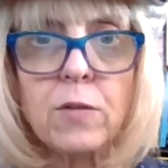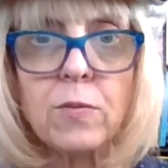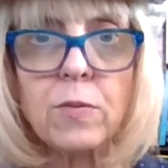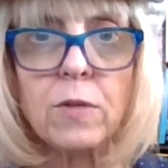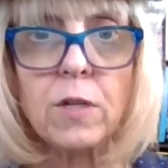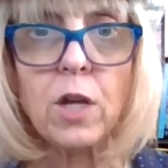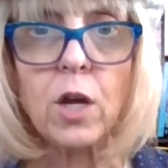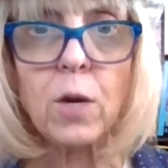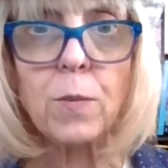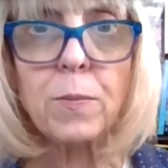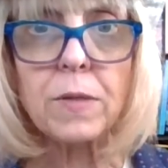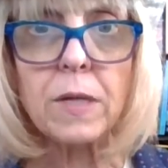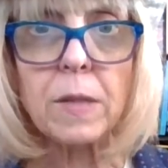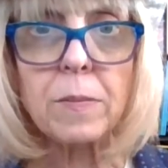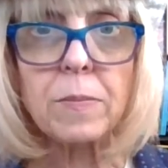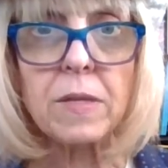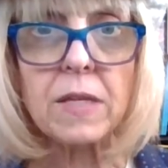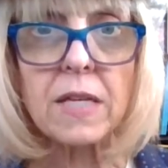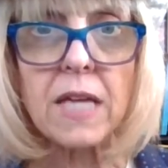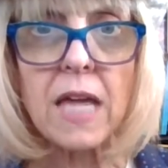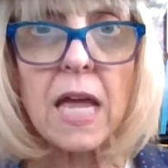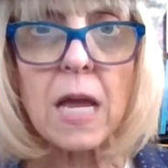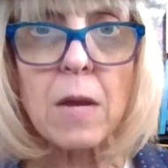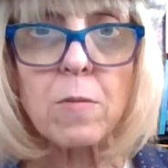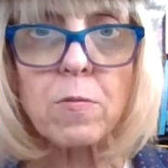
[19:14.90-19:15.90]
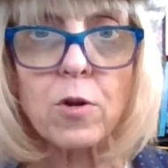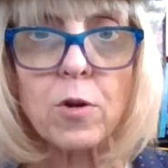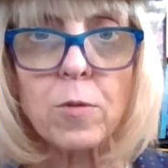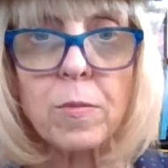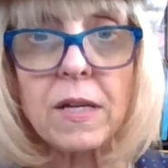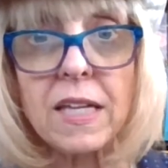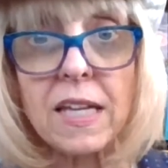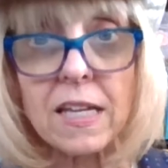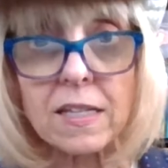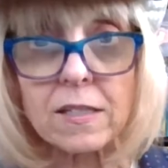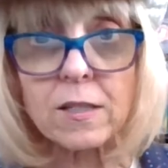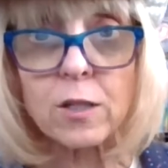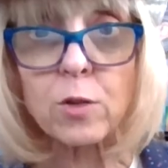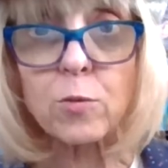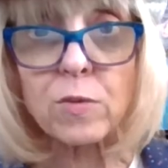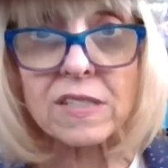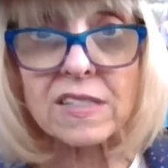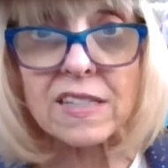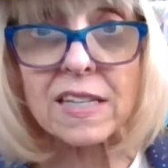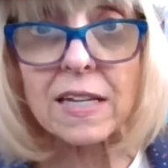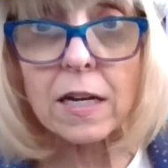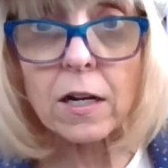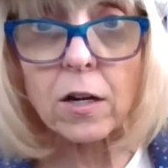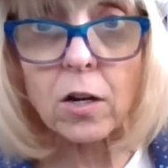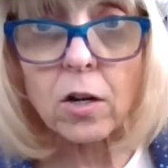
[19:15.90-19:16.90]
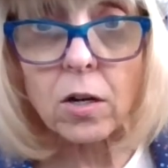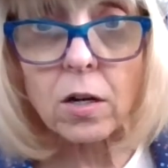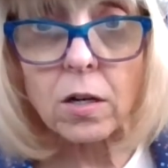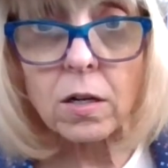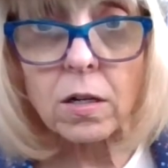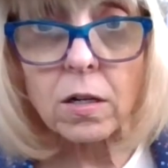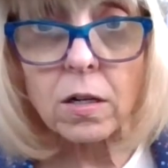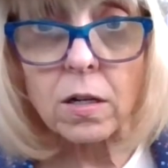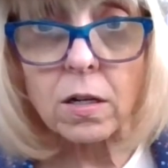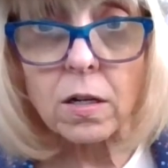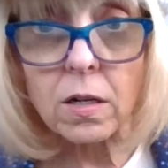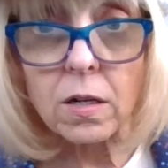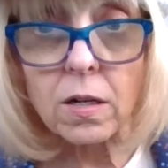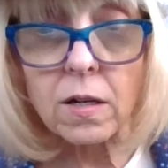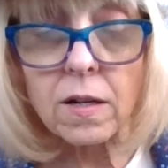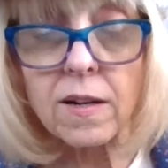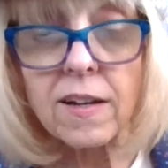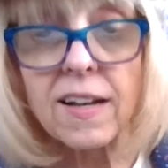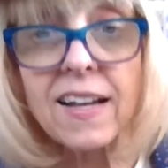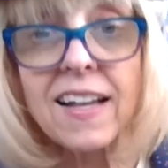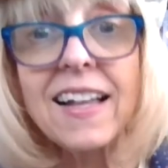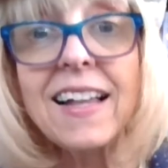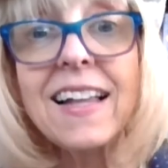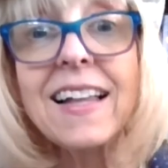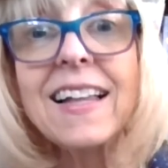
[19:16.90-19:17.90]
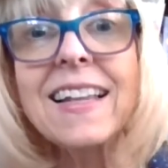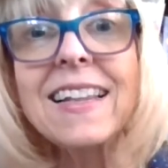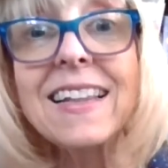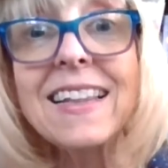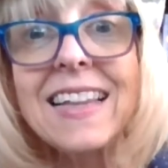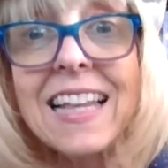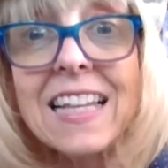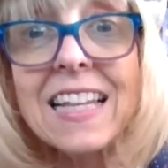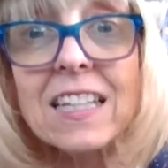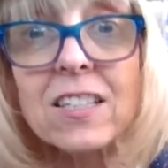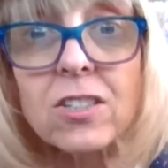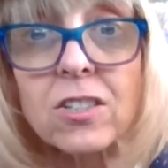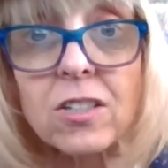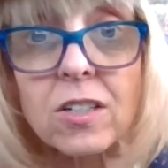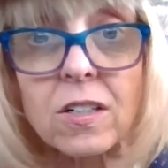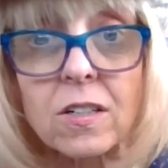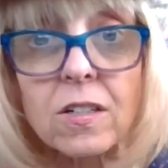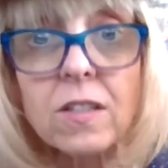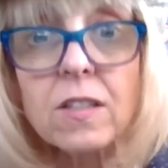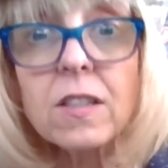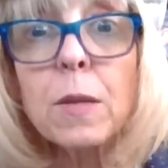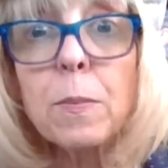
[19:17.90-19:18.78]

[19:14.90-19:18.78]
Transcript: when he opened up the game room, and guess who was there? Lester, the